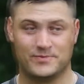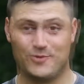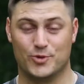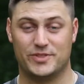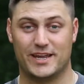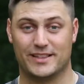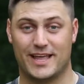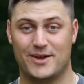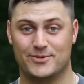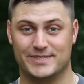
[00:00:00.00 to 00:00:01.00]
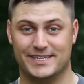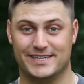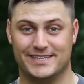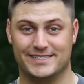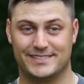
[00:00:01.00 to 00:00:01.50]
What that allows
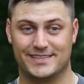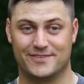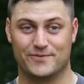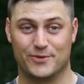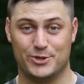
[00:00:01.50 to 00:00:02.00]
is for